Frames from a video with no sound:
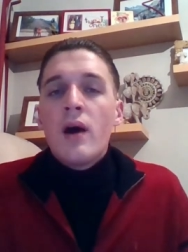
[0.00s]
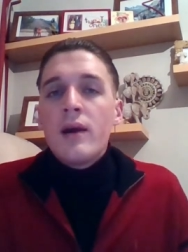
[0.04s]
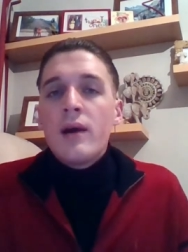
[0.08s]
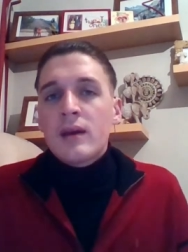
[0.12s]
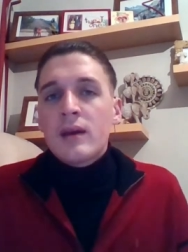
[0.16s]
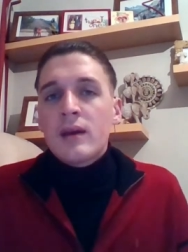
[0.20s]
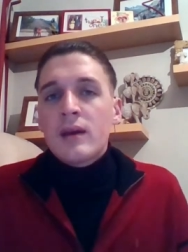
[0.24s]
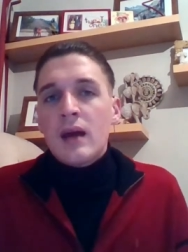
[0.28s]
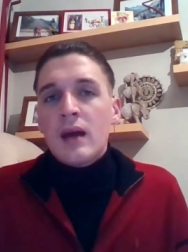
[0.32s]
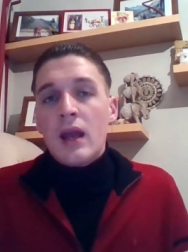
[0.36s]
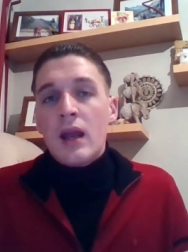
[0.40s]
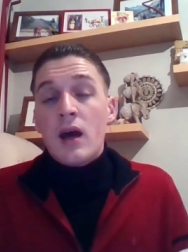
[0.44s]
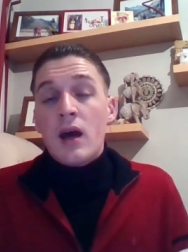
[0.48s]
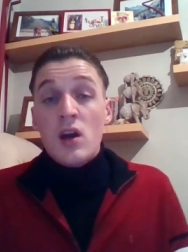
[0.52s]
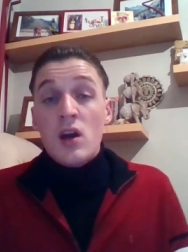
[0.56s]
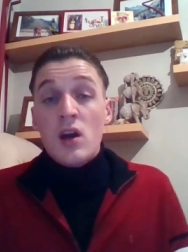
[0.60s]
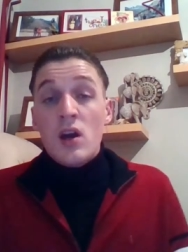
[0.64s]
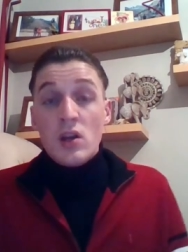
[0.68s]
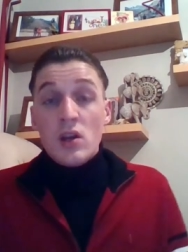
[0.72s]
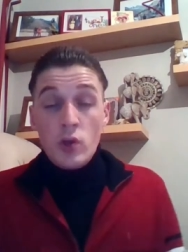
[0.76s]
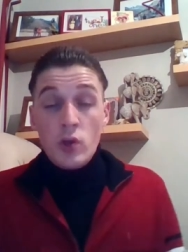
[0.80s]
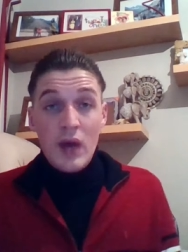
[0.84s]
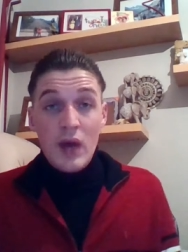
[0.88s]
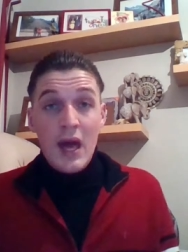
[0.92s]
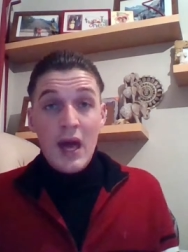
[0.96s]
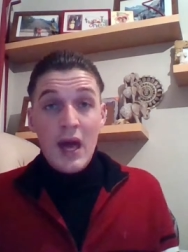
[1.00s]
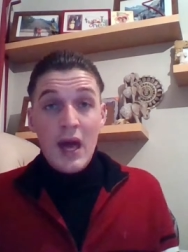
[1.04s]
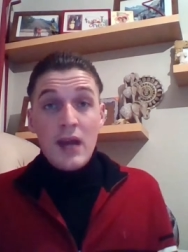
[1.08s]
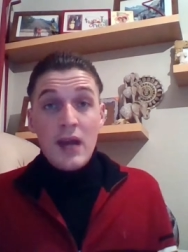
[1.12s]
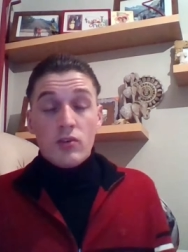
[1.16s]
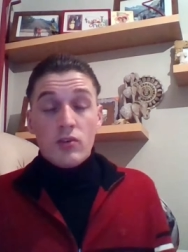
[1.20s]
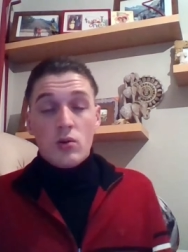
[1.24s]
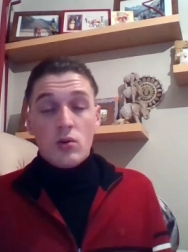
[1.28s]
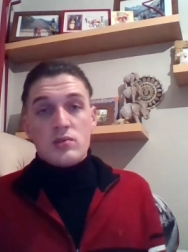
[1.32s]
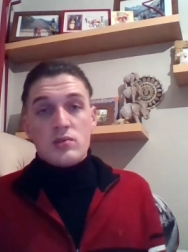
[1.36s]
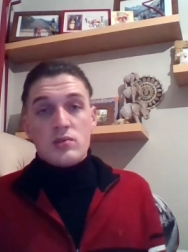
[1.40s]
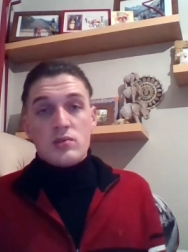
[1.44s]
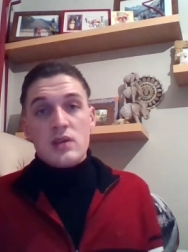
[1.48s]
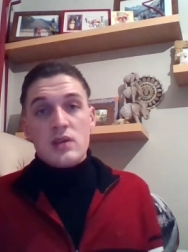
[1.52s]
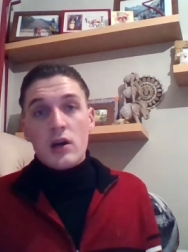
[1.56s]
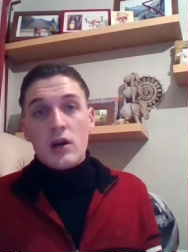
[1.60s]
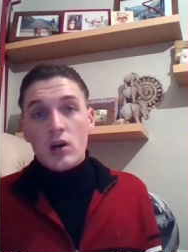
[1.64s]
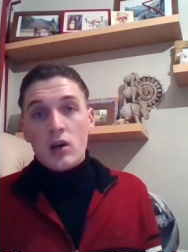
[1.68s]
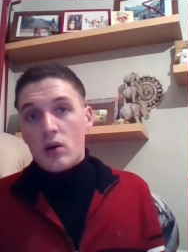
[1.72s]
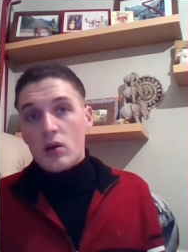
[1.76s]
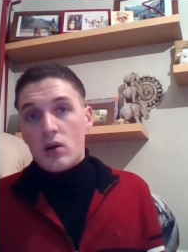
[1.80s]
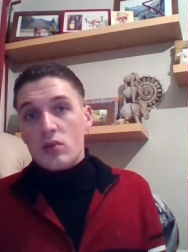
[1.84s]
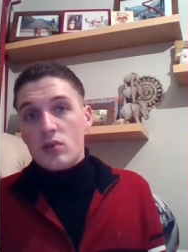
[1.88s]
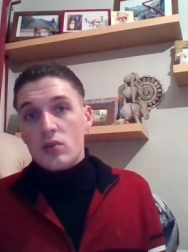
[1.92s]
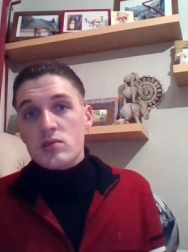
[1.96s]
color you can of course at a
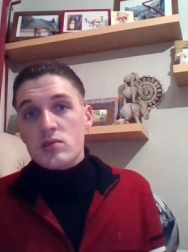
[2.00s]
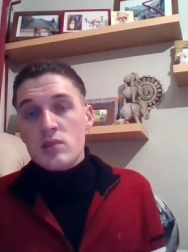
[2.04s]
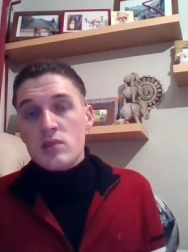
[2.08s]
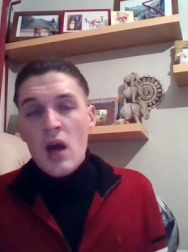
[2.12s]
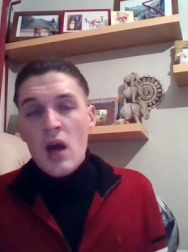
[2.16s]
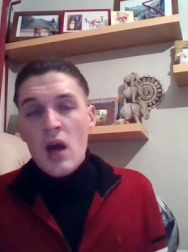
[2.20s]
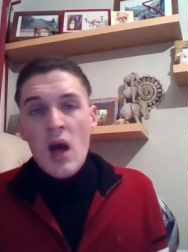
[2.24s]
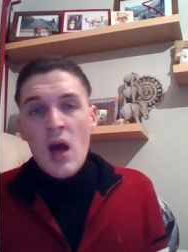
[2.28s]
cost